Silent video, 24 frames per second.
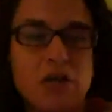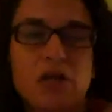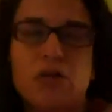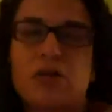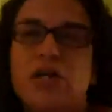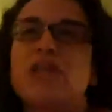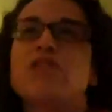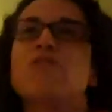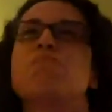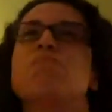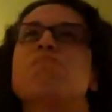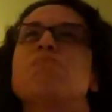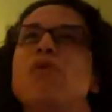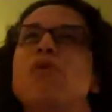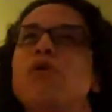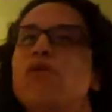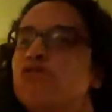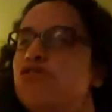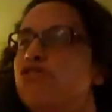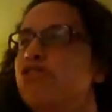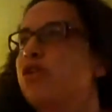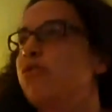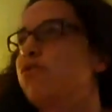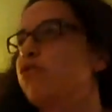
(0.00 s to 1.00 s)
I go, that's
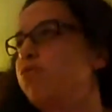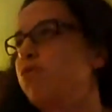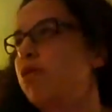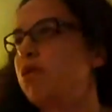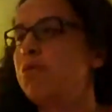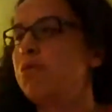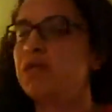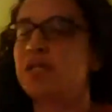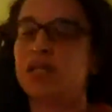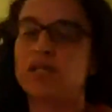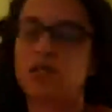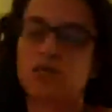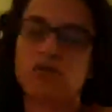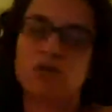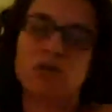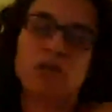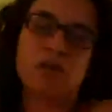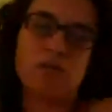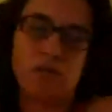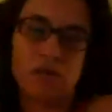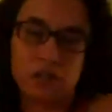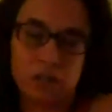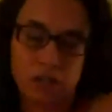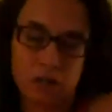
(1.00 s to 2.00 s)
bullshit. It was probably
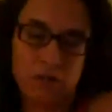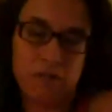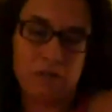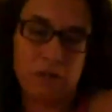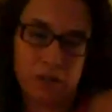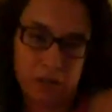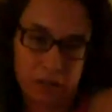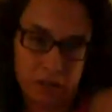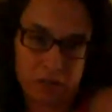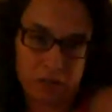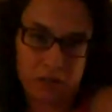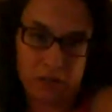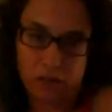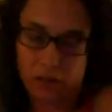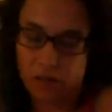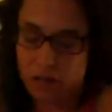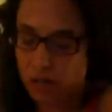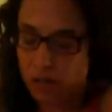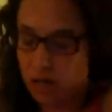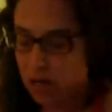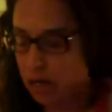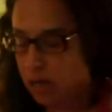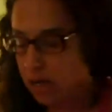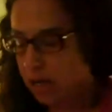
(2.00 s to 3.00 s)
Electronic Frontier Foundation,
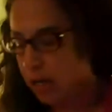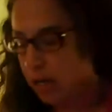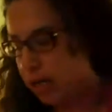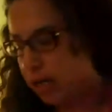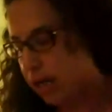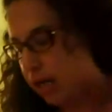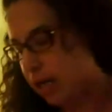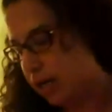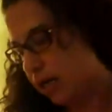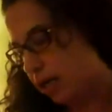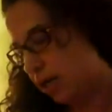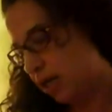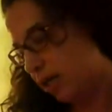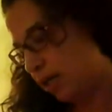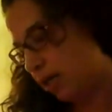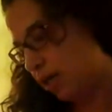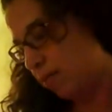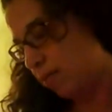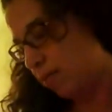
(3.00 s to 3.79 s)
and